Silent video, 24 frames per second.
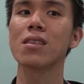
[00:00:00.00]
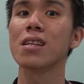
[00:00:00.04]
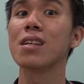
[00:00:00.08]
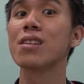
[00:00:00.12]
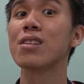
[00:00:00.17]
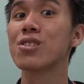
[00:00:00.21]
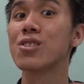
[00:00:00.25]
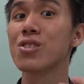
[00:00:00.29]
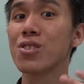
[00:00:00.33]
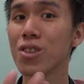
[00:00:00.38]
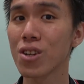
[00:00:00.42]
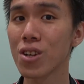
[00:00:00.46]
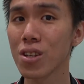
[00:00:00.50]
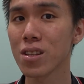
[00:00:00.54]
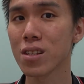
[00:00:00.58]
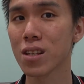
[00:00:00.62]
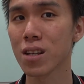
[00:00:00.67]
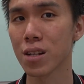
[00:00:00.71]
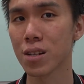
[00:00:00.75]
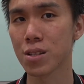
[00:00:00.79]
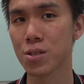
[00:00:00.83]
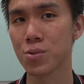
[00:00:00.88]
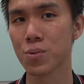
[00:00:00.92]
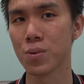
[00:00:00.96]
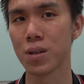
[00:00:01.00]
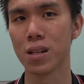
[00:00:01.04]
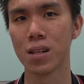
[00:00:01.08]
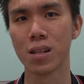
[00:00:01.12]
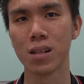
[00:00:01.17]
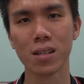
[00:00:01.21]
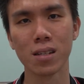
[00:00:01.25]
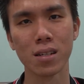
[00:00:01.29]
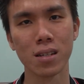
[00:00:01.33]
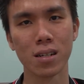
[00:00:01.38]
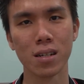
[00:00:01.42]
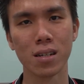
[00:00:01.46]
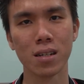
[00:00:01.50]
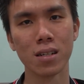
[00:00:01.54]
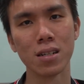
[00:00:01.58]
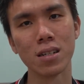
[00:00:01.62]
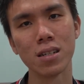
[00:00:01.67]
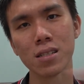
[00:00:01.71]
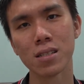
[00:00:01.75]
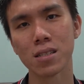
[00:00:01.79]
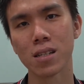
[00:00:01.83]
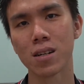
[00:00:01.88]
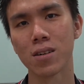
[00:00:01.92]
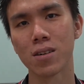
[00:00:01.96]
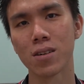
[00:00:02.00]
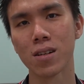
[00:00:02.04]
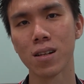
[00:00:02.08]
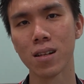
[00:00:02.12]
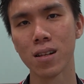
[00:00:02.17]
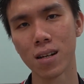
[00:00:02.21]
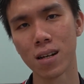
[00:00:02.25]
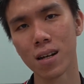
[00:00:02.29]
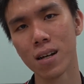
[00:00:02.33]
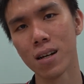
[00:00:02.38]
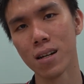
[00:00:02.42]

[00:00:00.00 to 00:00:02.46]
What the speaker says: it's not God's will. Yeah, these are all